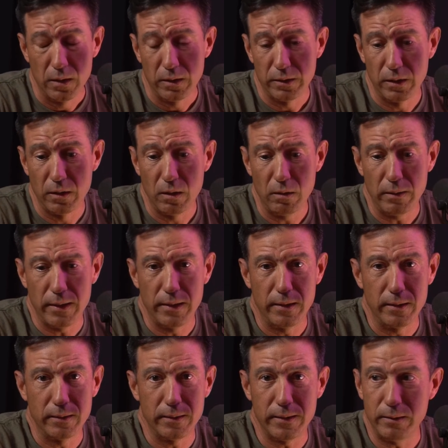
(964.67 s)
You know,
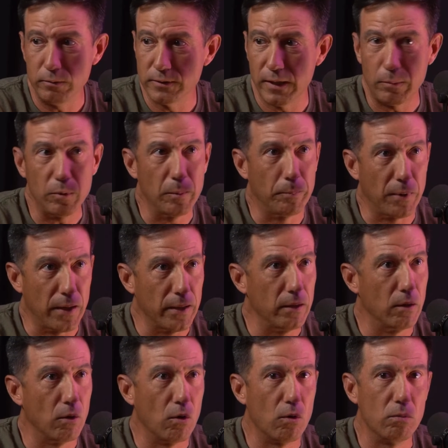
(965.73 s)
and he was able to buy a
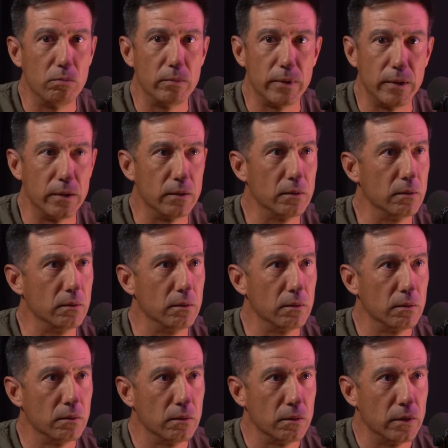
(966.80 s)
home in
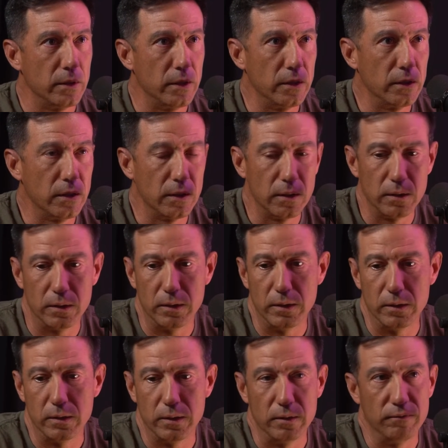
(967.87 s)

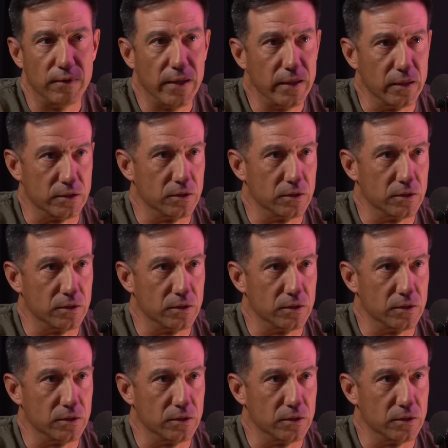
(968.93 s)
Vegas.